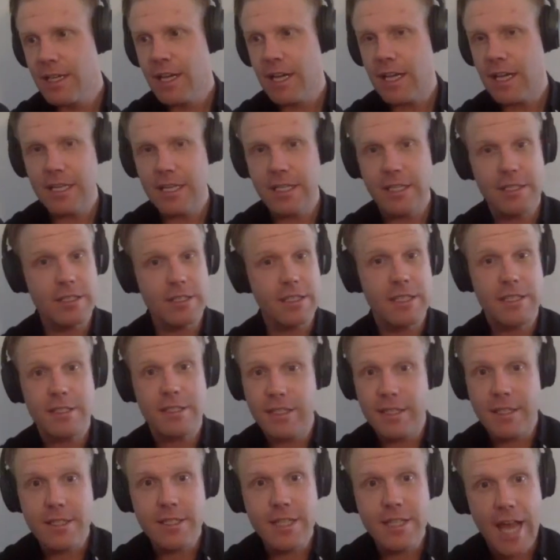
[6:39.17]
is
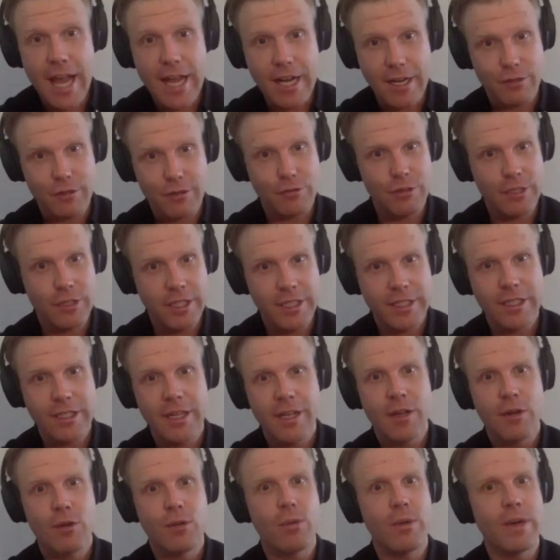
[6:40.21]
in tech, right?
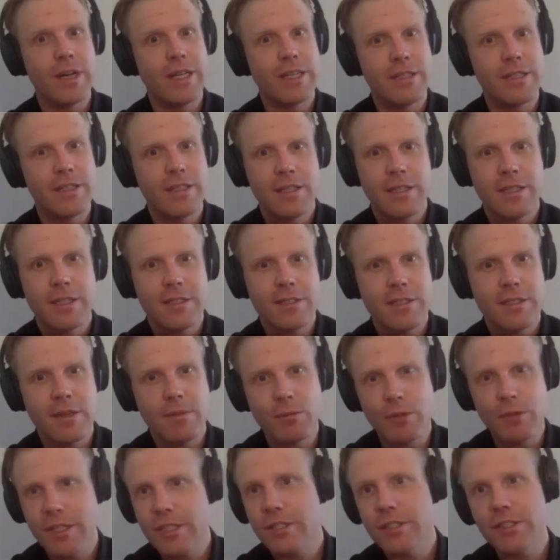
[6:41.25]
When
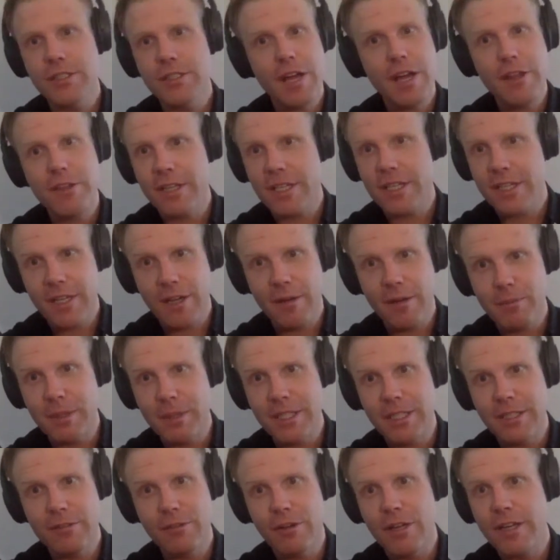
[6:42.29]
some little nothing
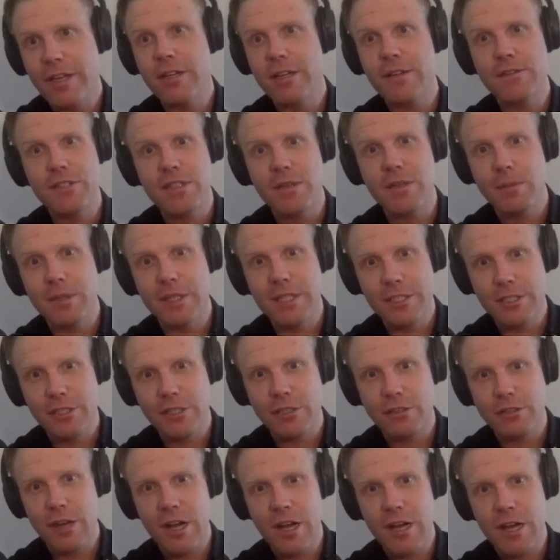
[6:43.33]
company run out of somebody's
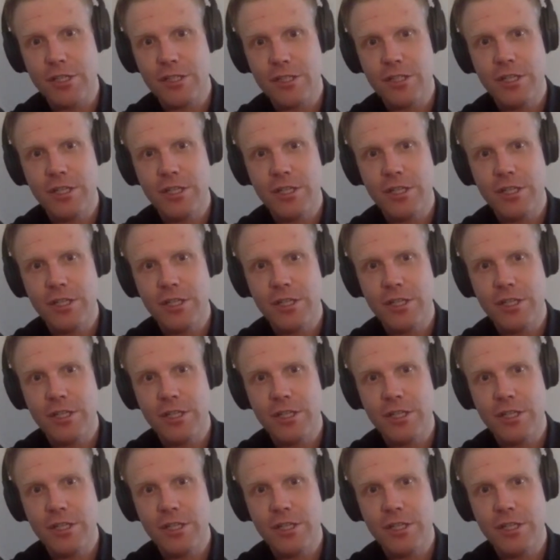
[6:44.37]
garage,